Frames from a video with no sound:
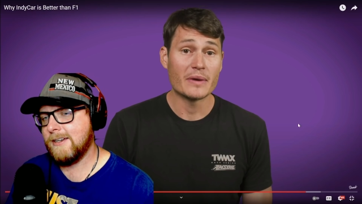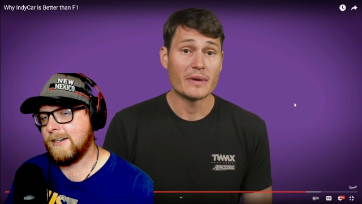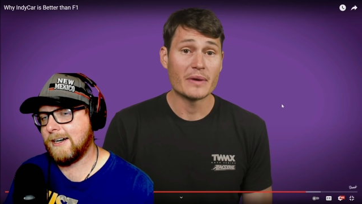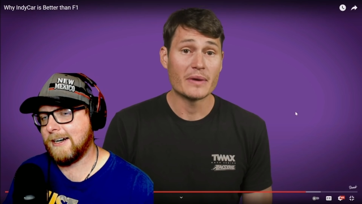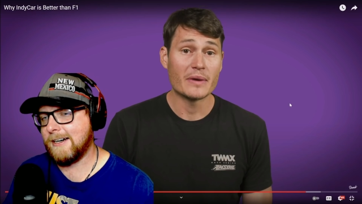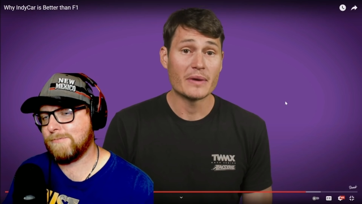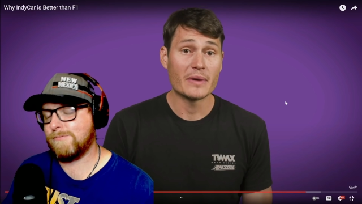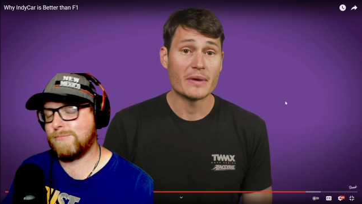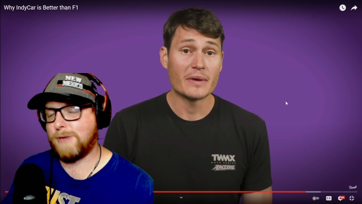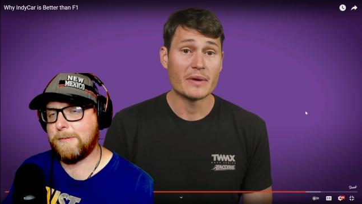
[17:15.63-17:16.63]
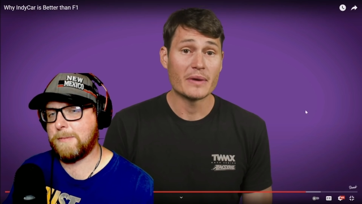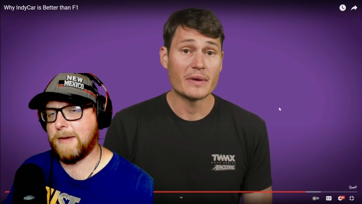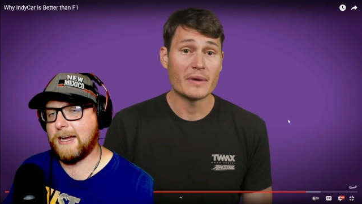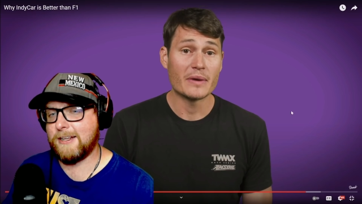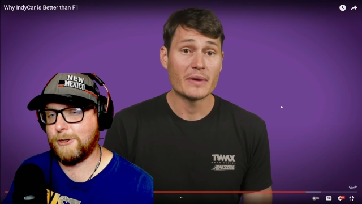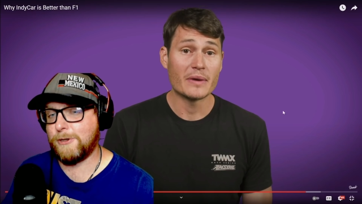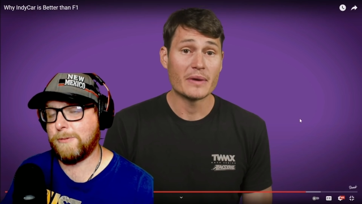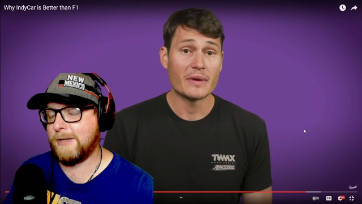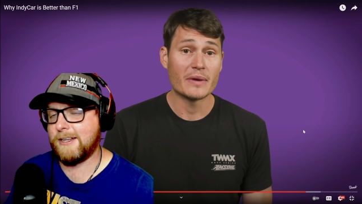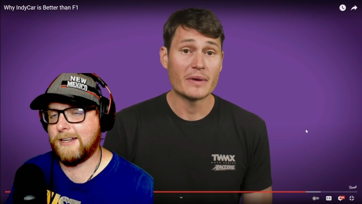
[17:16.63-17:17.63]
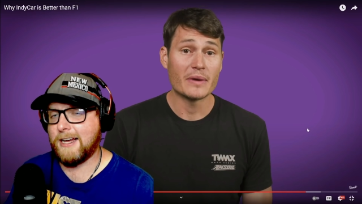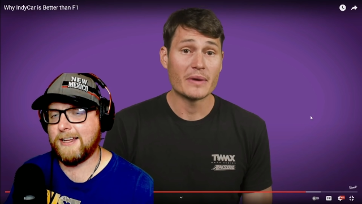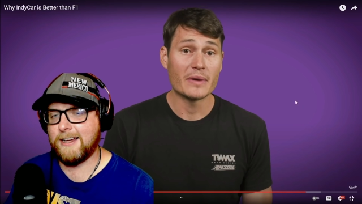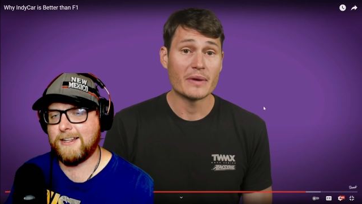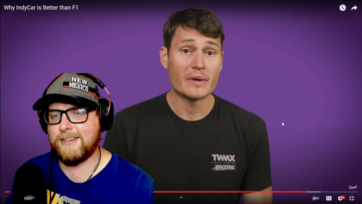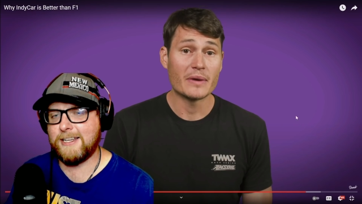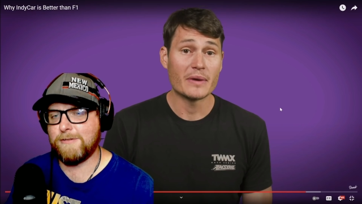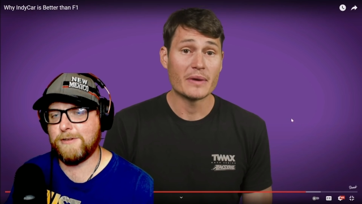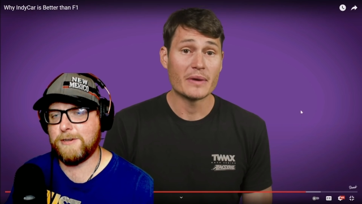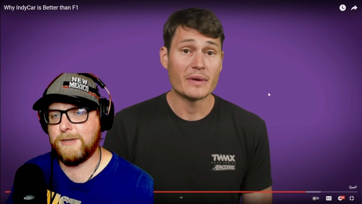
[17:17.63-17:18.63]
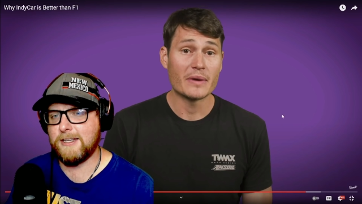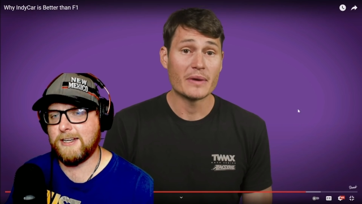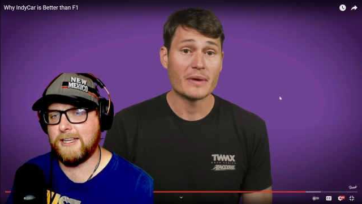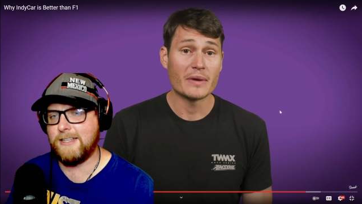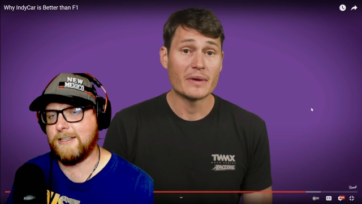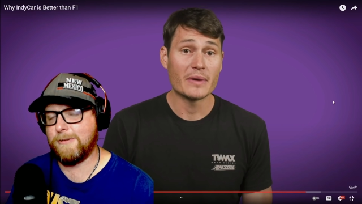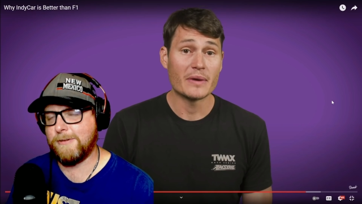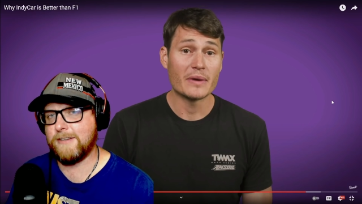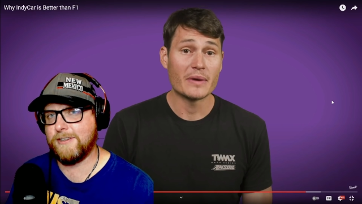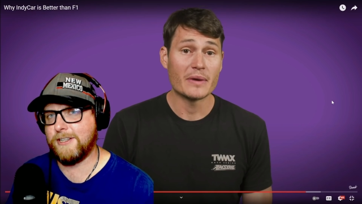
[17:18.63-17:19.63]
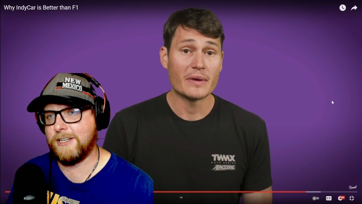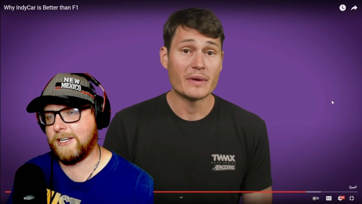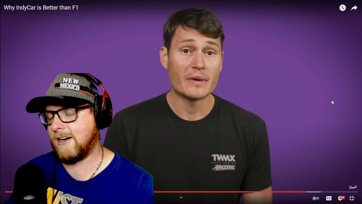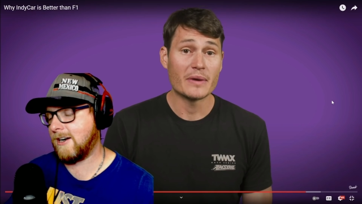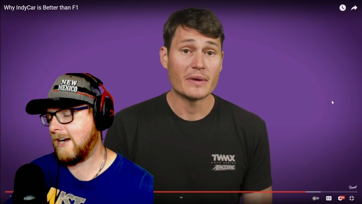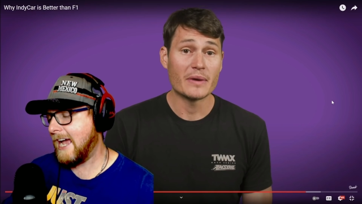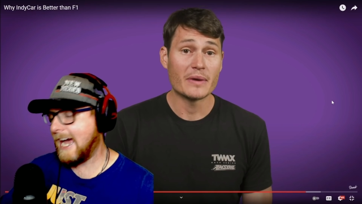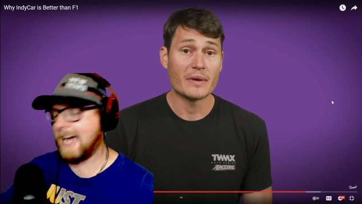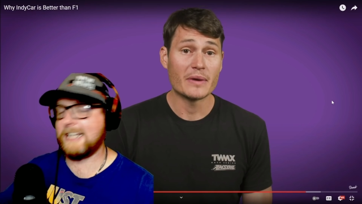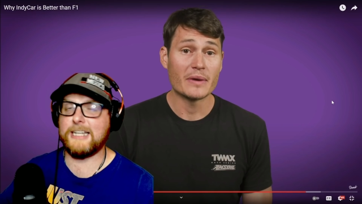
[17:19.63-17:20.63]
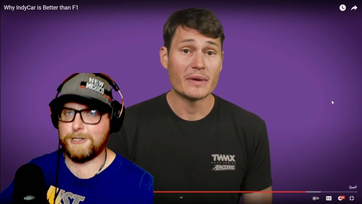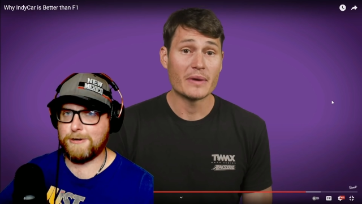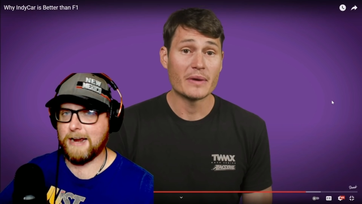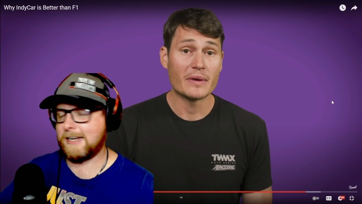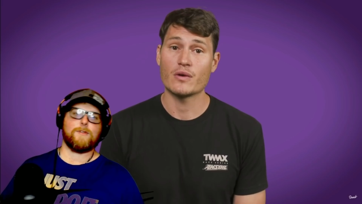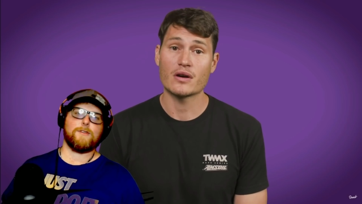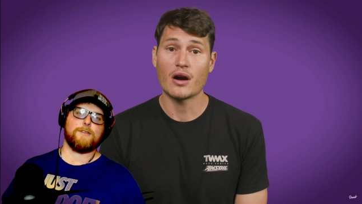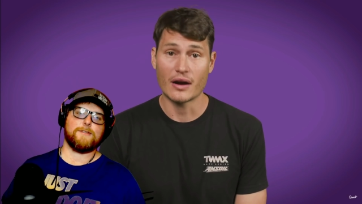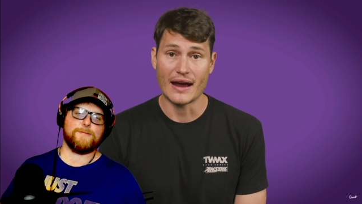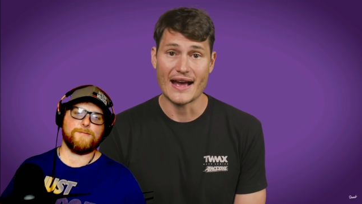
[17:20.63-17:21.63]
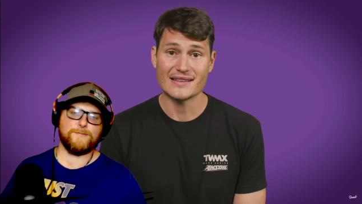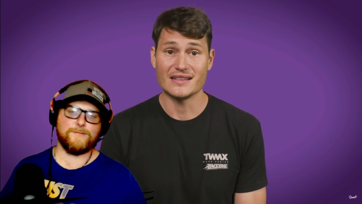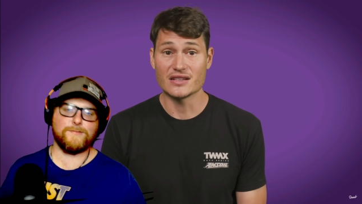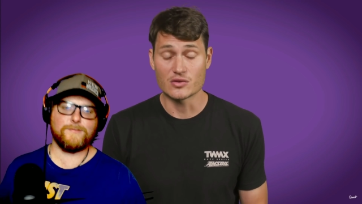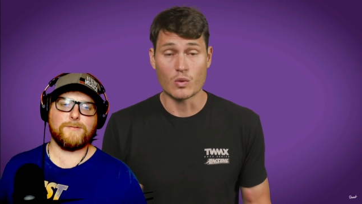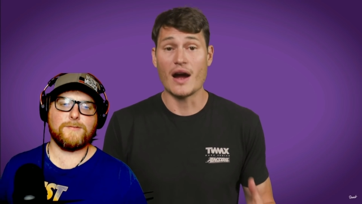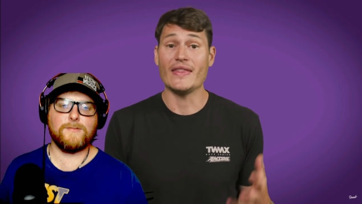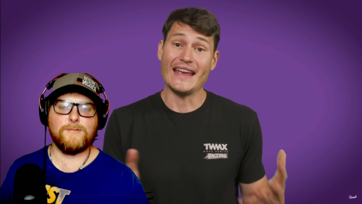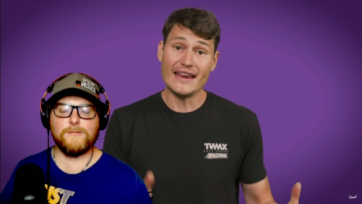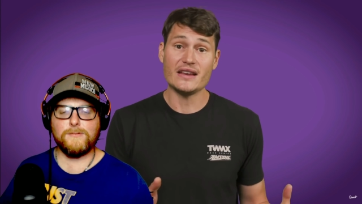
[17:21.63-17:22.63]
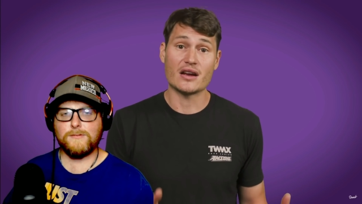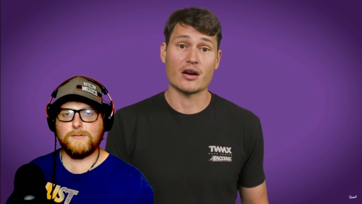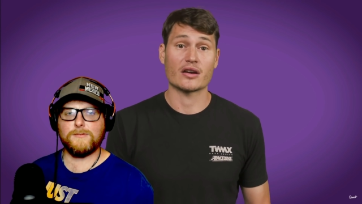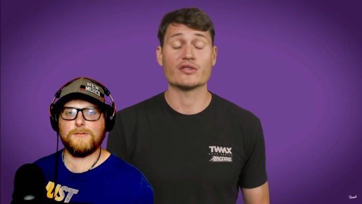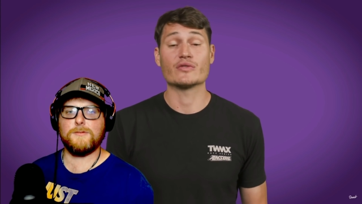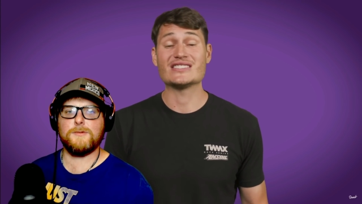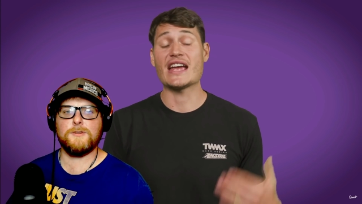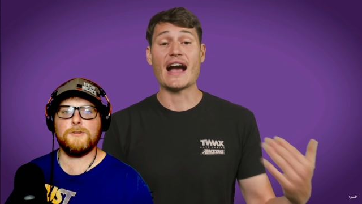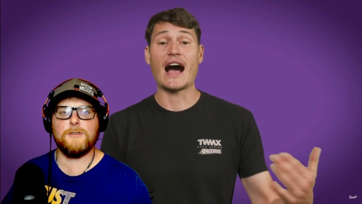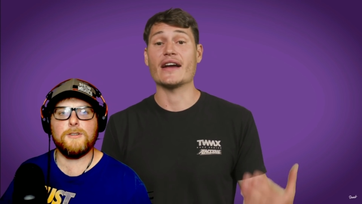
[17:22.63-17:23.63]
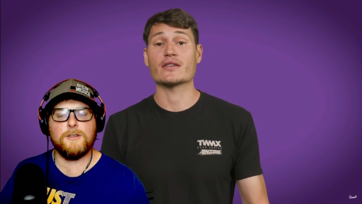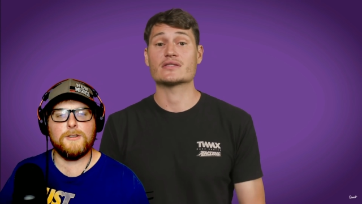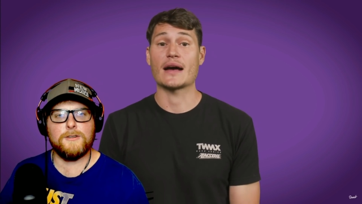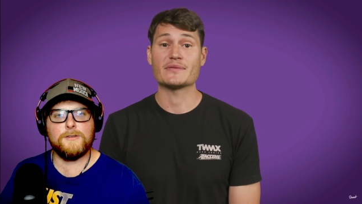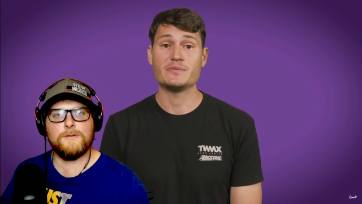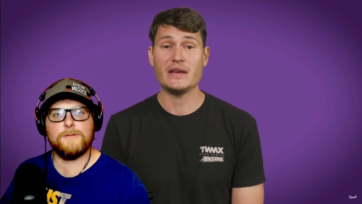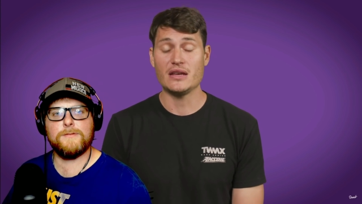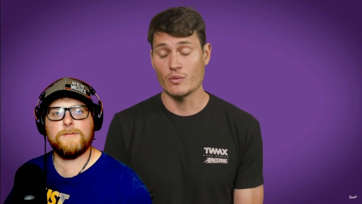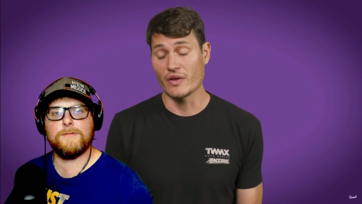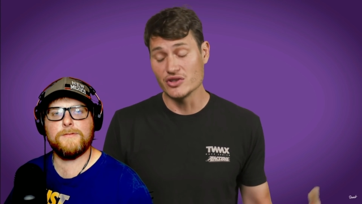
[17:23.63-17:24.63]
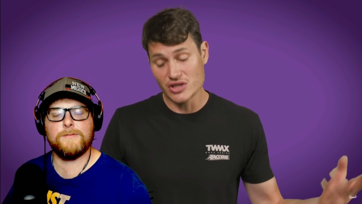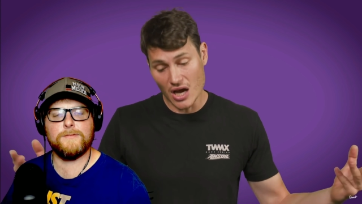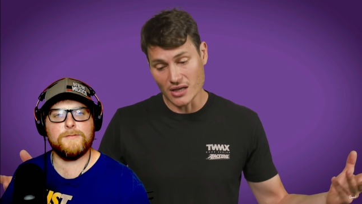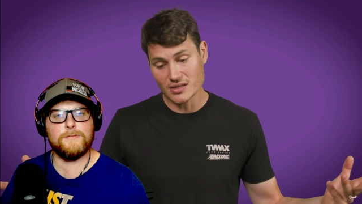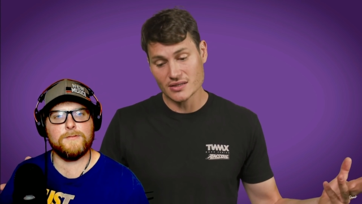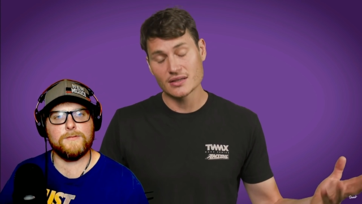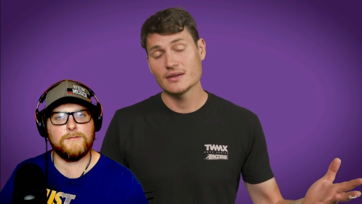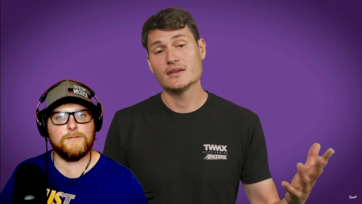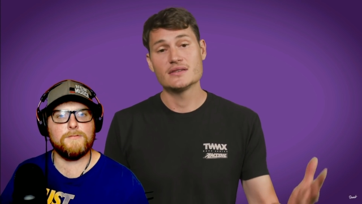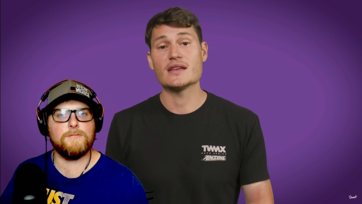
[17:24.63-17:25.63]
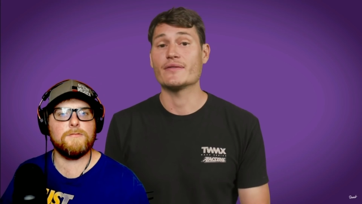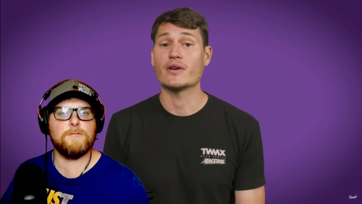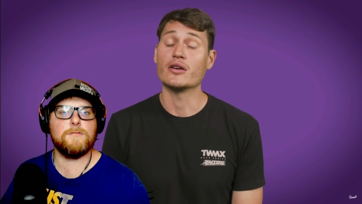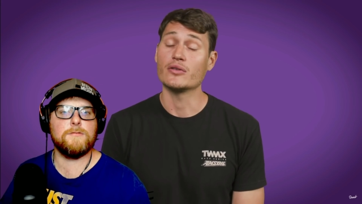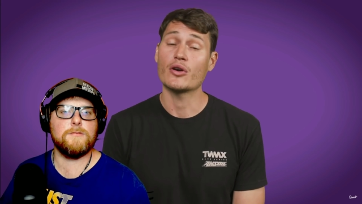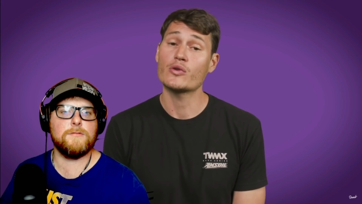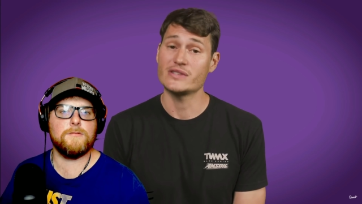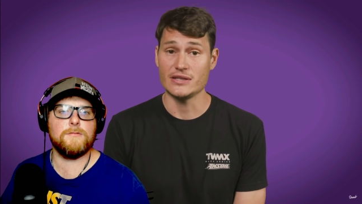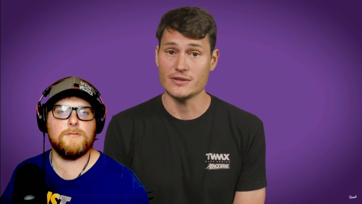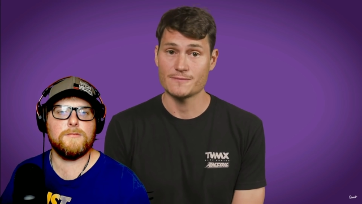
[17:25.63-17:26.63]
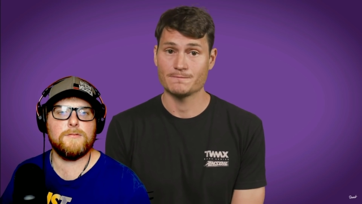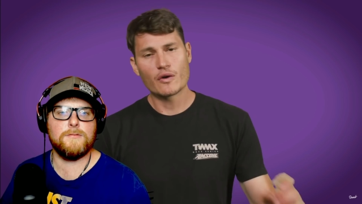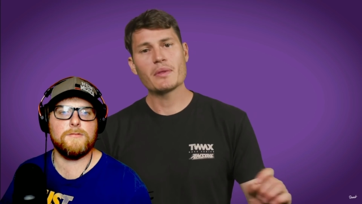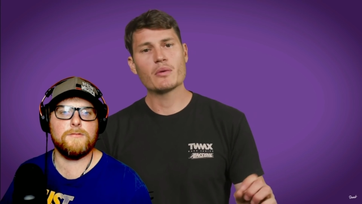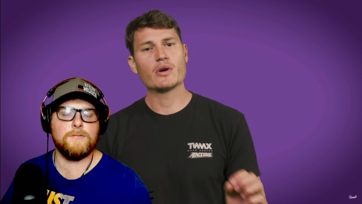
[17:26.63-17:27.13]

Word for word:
Speaker 1: Uh, probably by a little bit. I, I, think it would be an easy win for the IndyCar at that track.
Speaker 2: One car has, and it's why the IndyCar can reach a higher top speed with just 700 horses. Formula